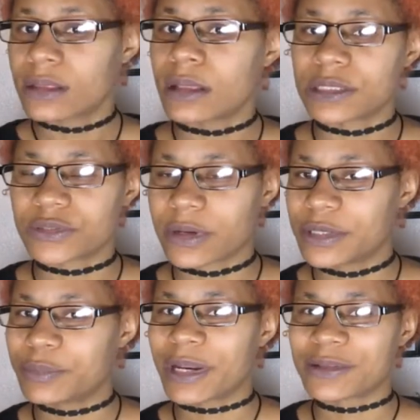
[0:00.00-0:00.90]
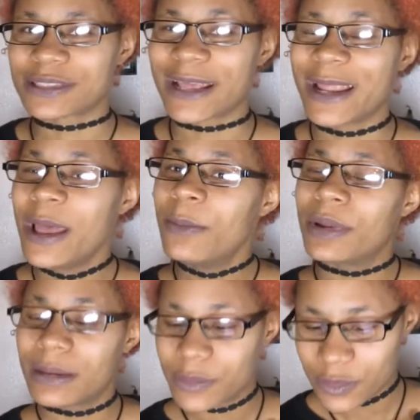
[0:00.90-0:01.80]
Not sure how you pronounce that,
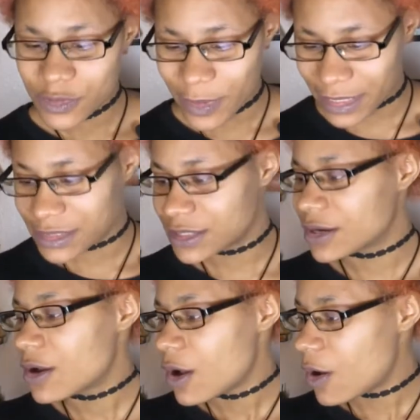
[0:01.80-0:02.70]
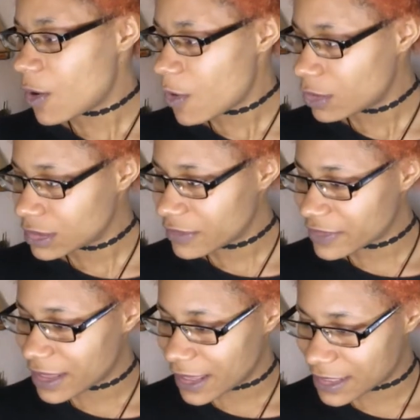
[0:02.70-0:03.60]
but I'm going to answer all
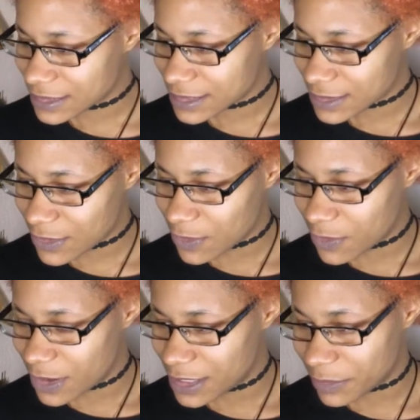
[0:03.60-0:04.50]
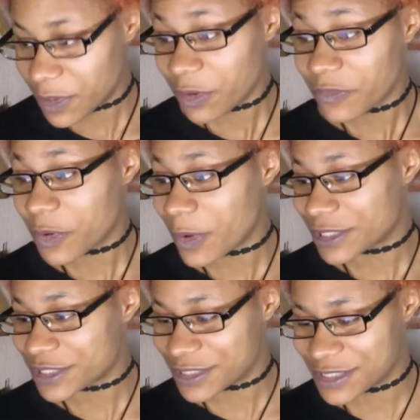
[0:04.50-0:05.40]
of the asks on, all of the
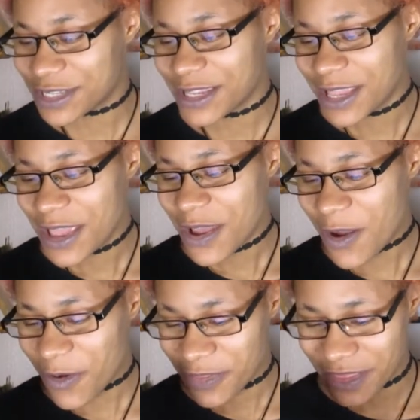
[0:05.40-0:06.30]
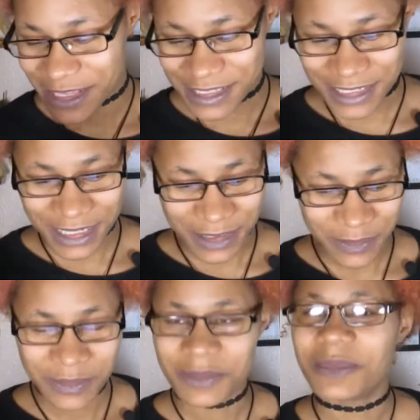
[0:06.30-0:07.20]
questions on this
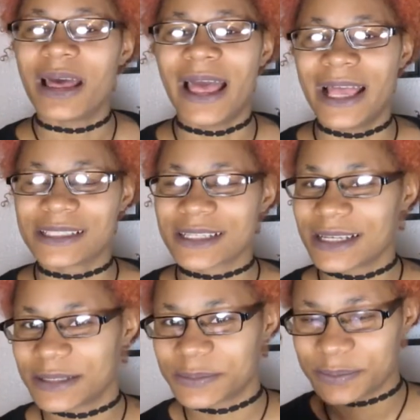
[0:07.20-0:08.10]
ask.